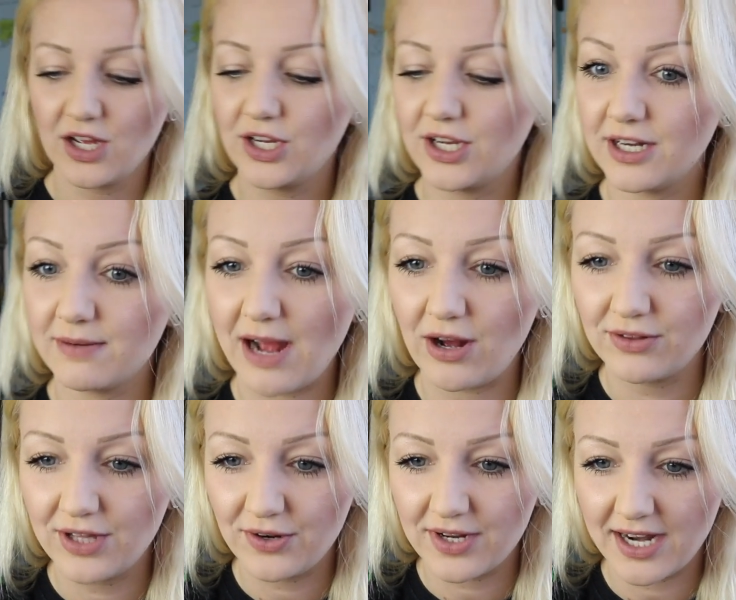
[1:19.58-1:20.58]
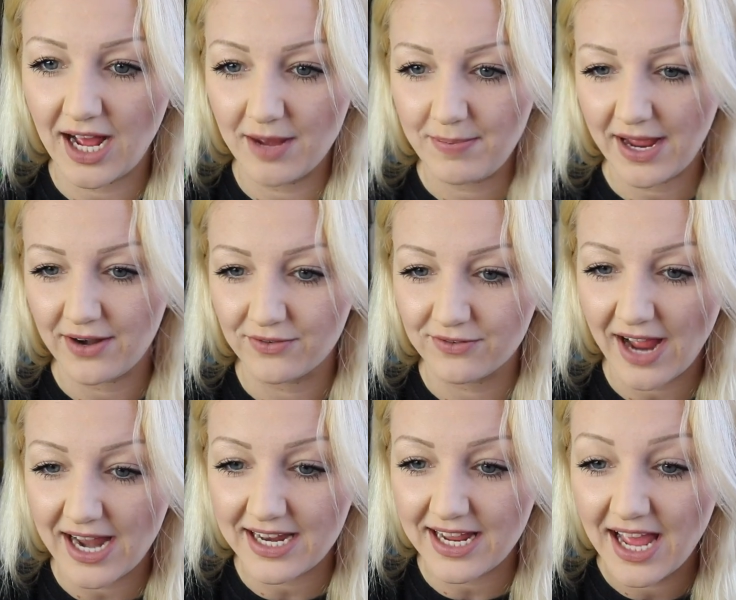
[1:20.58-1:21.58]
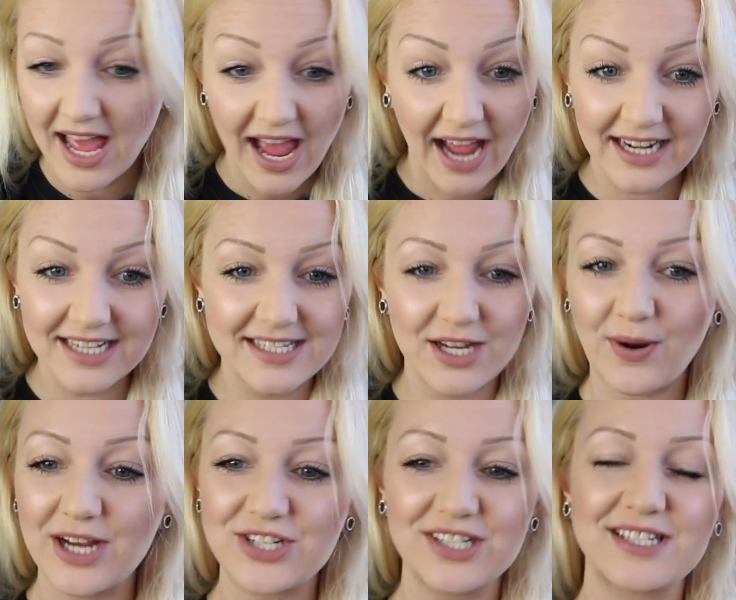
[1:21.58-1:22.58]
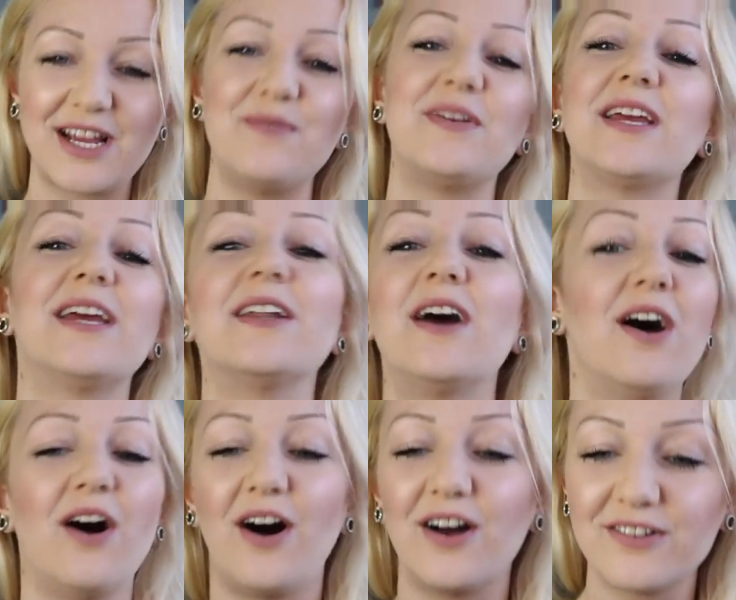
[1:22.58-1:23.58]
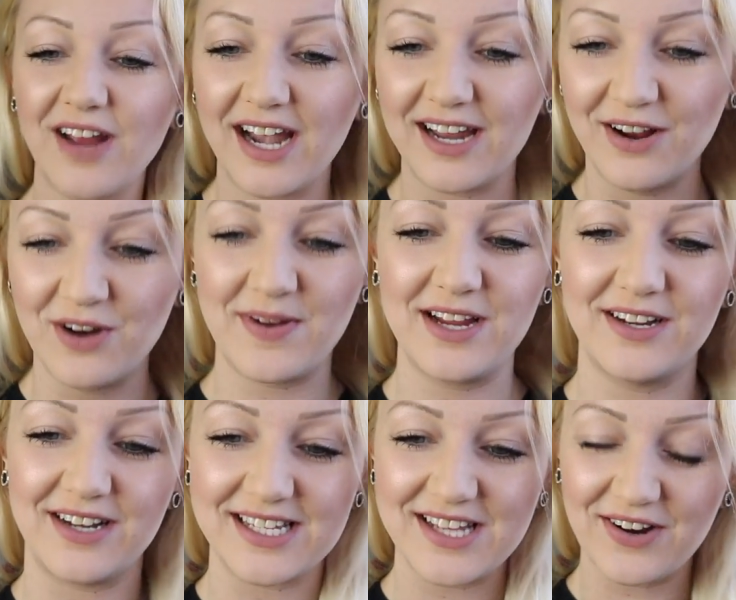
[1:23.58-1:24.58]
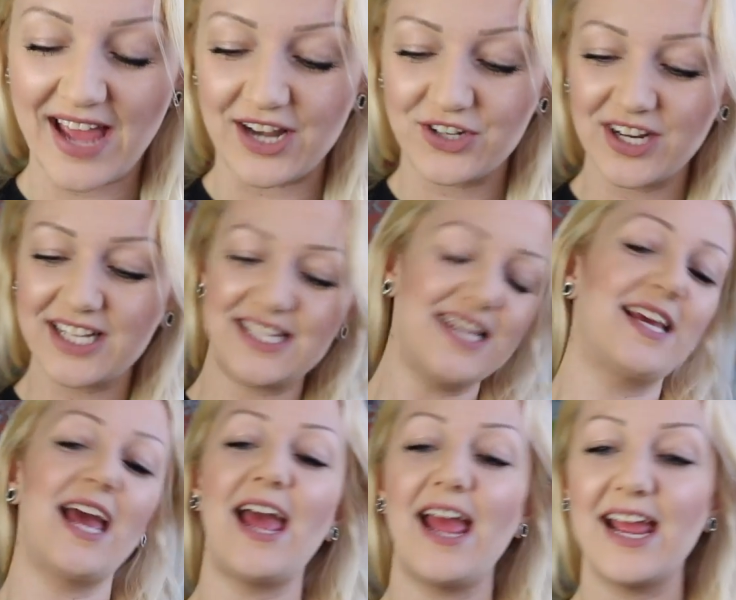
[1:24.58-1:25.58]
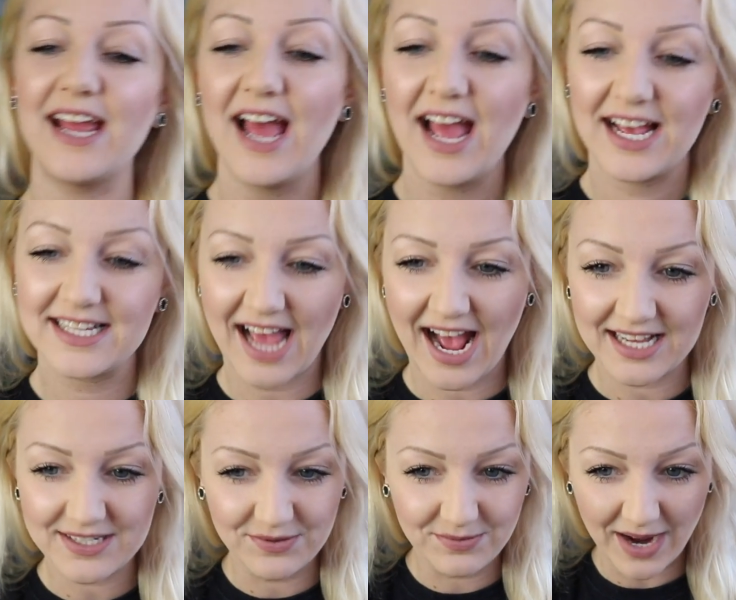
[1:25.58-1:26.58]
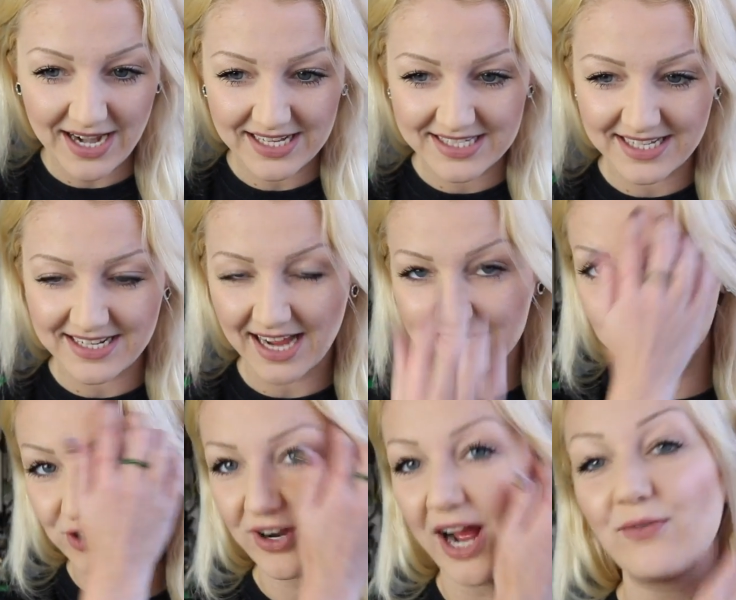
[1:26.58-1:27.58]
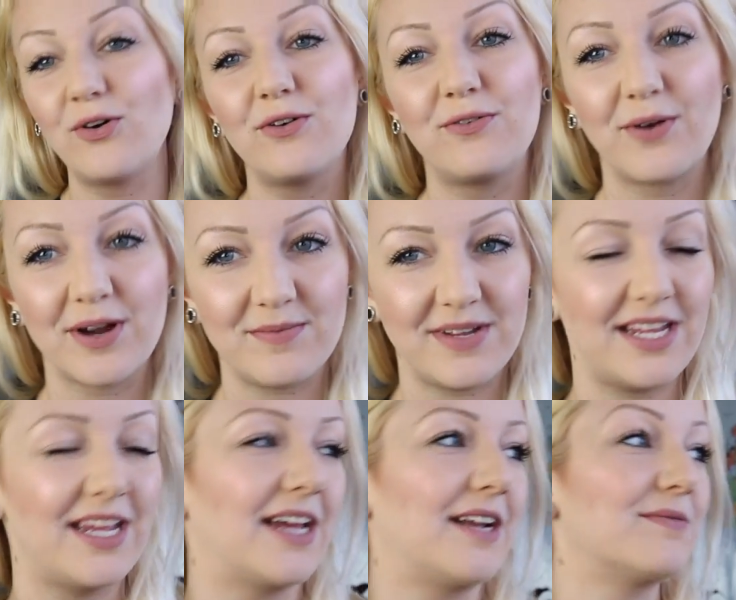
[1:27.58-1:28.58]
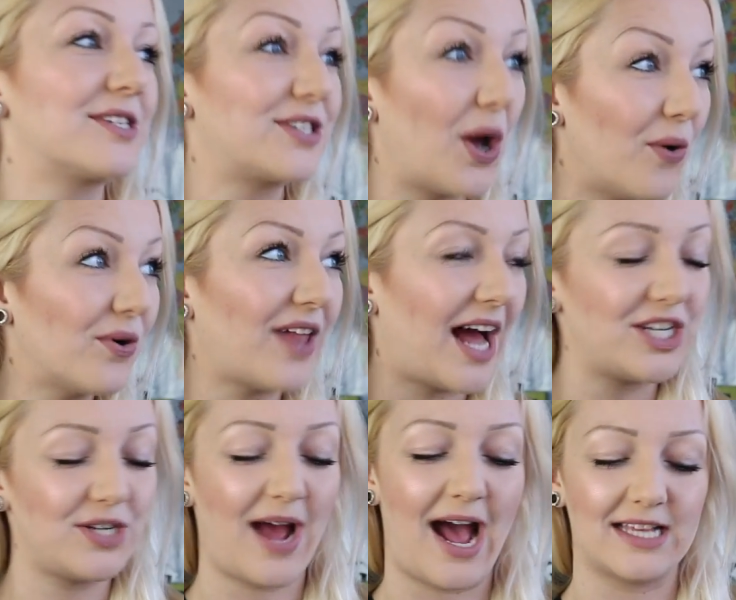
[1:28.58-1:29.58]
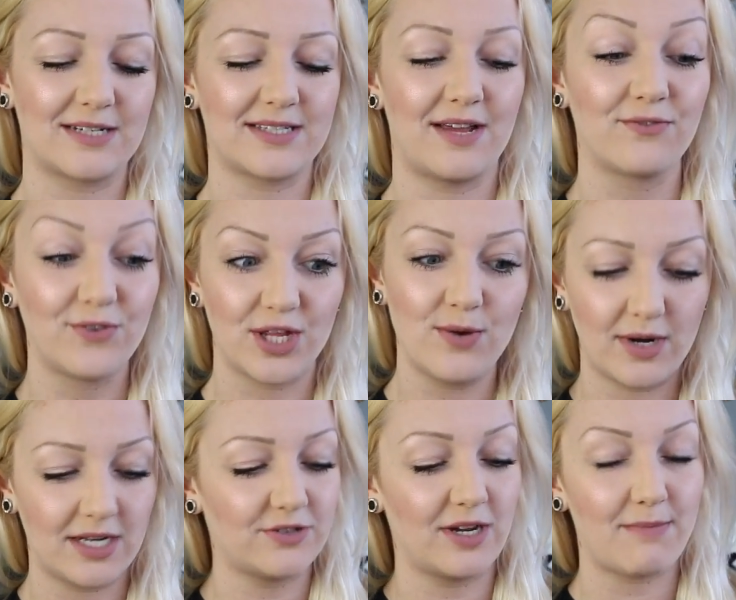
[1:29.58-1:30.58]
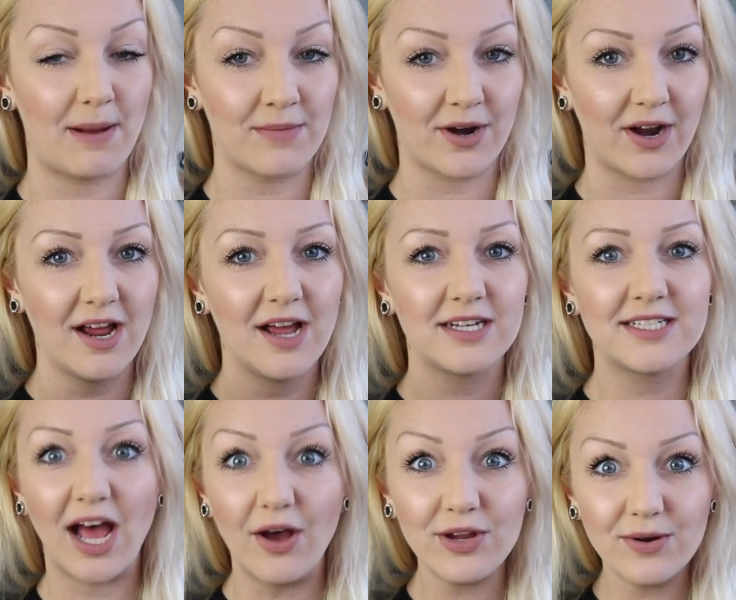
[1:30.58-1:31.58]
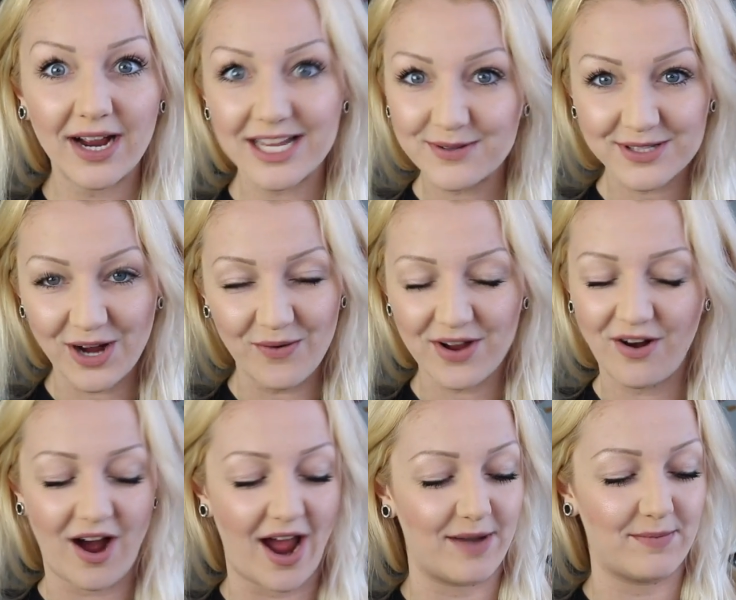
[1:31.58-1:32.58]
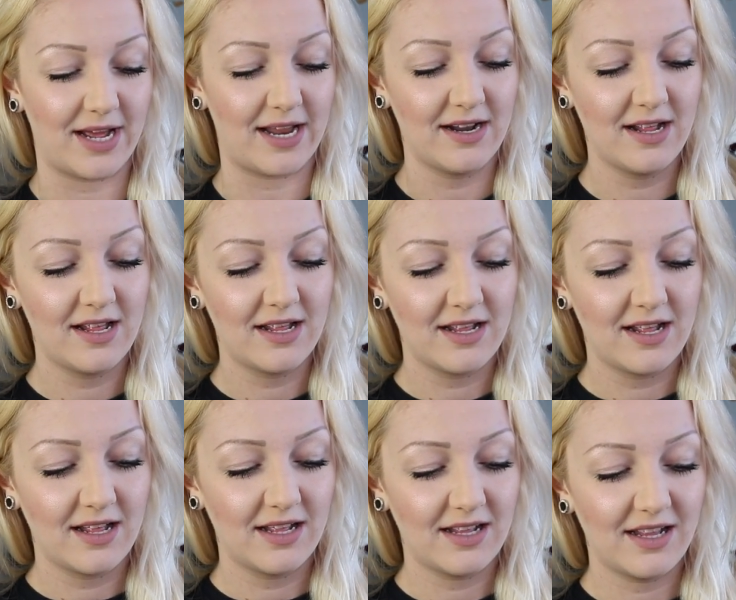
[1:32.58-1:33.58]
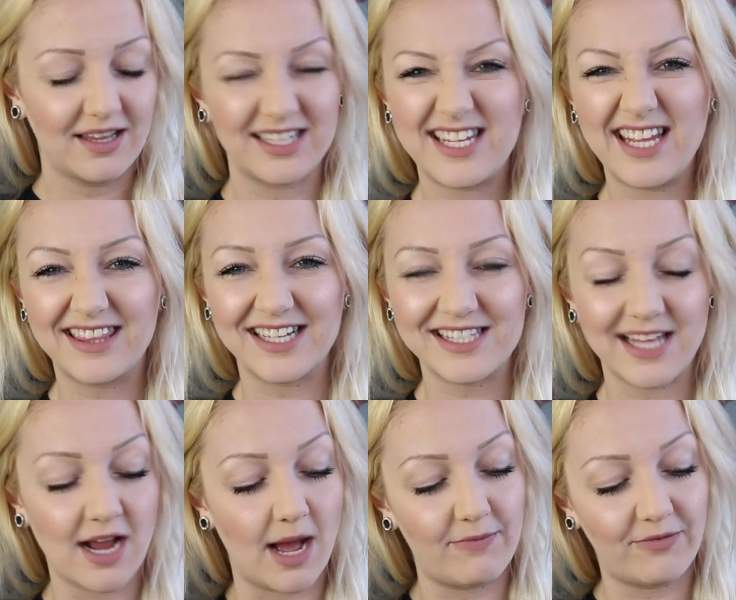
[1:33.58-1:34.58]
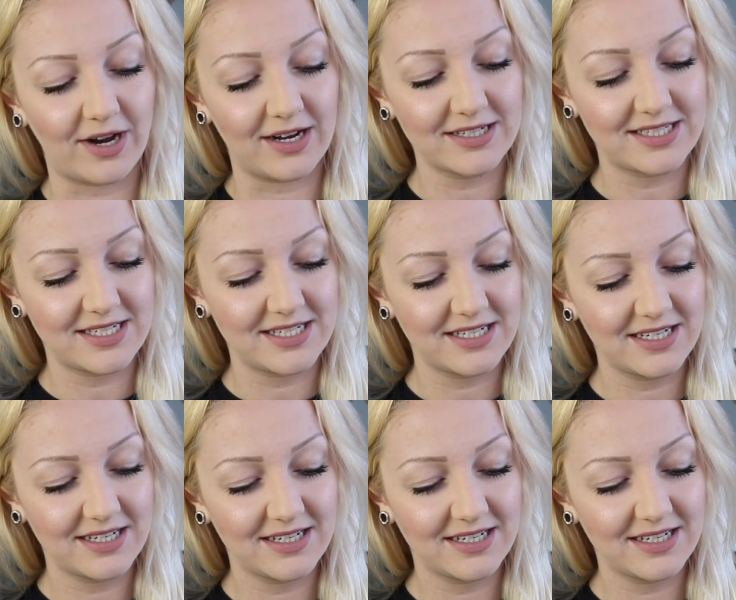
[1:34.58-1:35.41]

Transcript: Good amount loaded up and ready, and I see questions coming in already. Oh my goodness. Okay, Trixie K has asked, what is the next travel for me? And I'm so glad you asked because I really wanted to remember to tell you guys what's going on, but let's heat this thing up first.